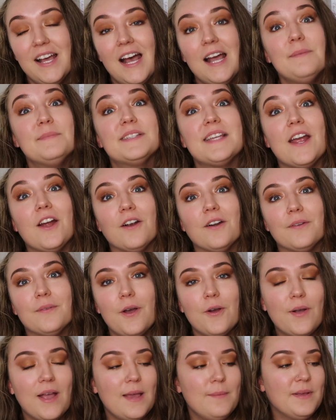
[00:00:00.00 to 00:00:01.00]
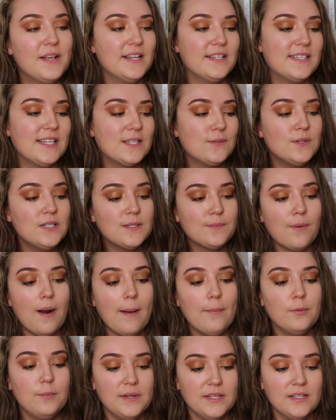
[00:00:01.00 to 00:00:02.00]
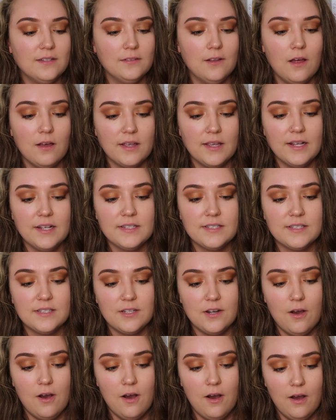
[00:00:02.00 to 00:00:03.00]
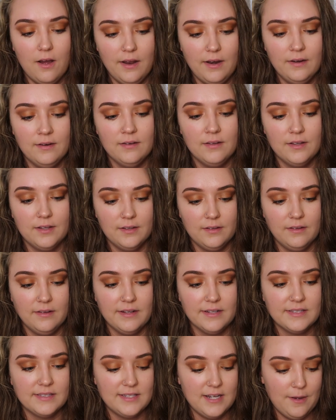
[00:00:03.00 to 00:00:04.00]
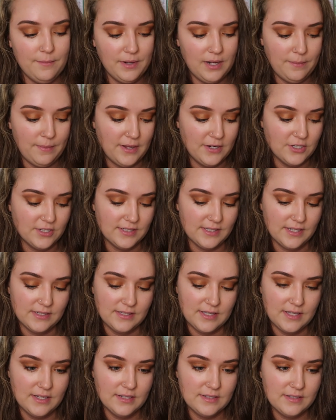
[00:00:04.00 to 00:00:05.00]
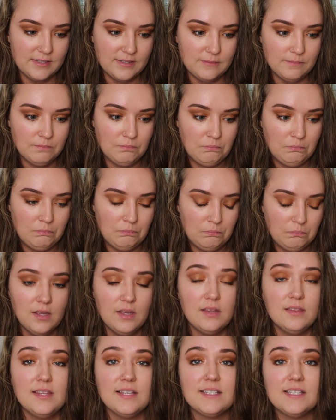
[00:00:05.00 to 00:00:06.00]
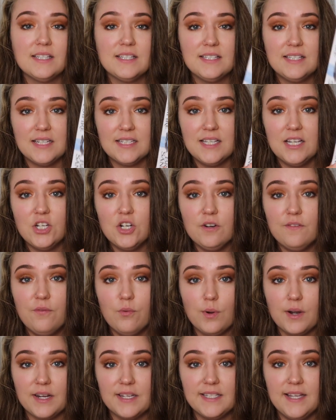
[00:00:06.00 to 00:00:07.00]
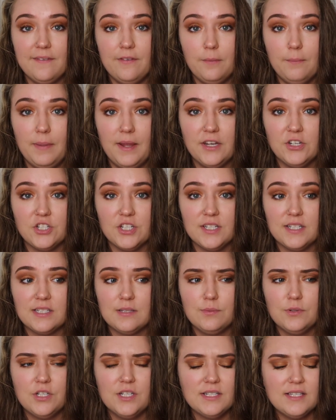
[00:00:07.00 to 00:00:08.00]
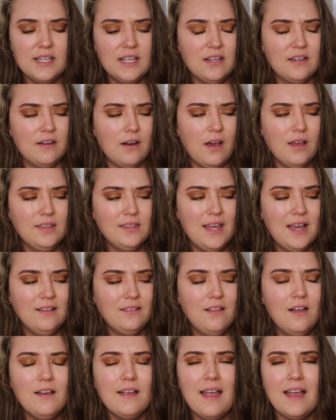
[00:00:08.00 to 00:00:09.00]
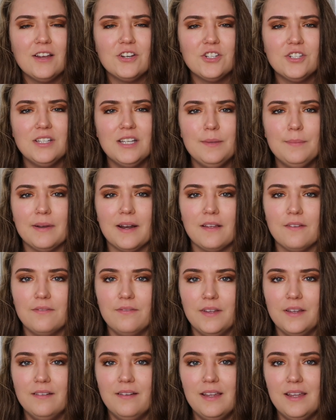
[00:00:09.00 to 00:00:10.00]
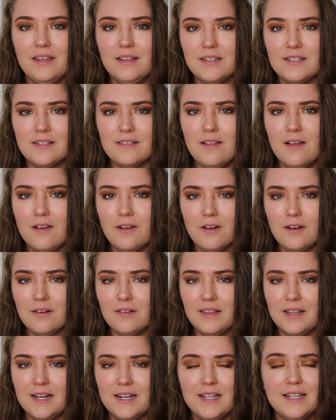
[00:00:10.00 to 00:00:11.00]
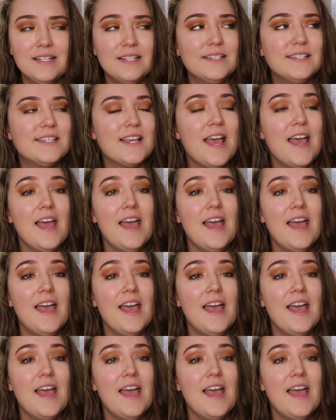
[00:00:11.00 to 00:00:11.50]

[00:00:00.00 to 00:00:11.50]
I'm scared, okay, because this one's probably the longest on the list. How many pages is this? This is 647 pages, which is like not that long actually, but I feel like it's longer than it is.